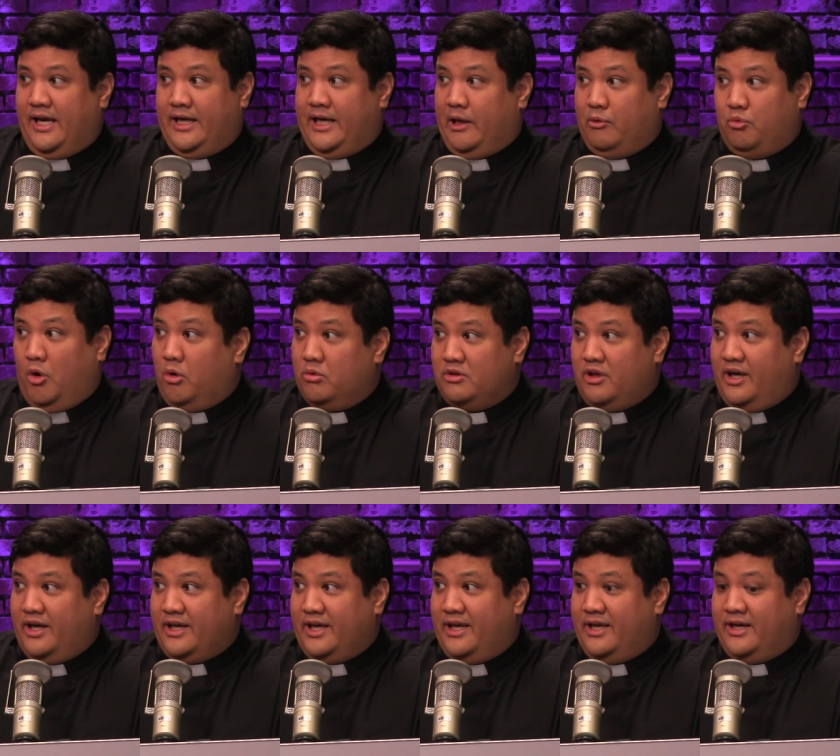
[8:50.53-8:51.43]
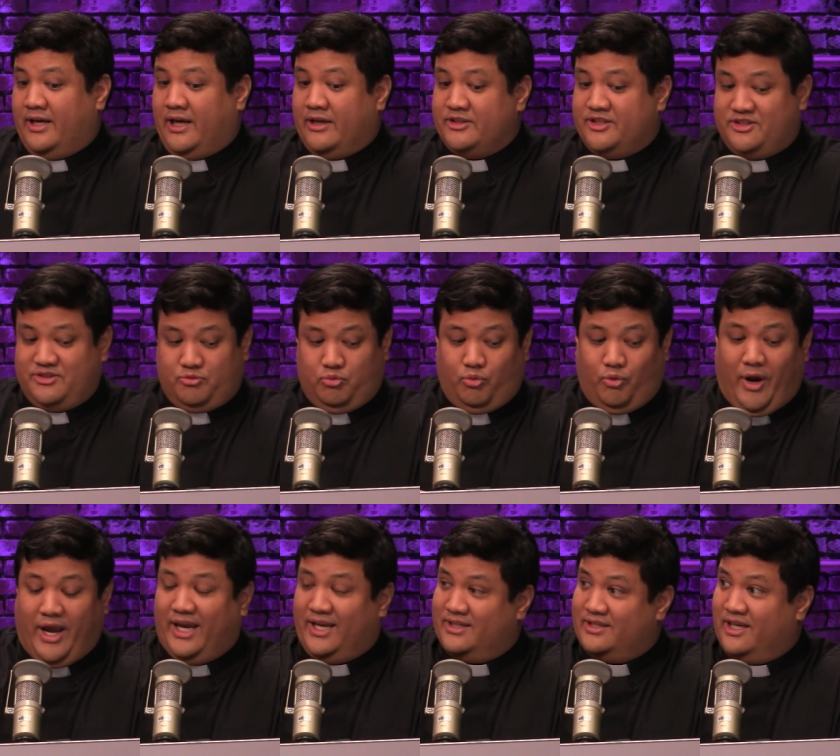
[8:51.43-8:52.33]
and I won't log in and I'll just
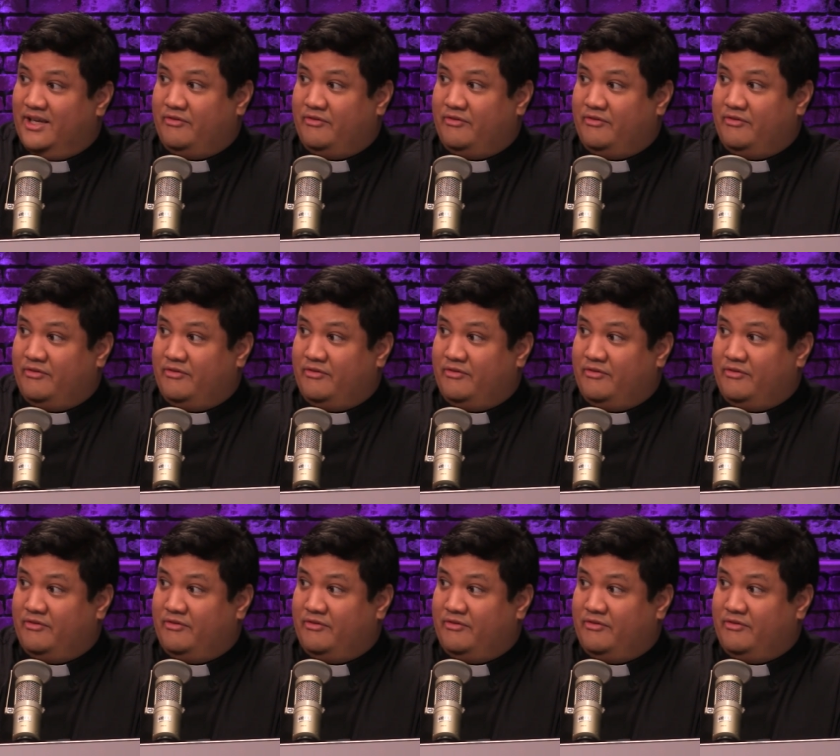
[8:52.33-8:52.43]
wait.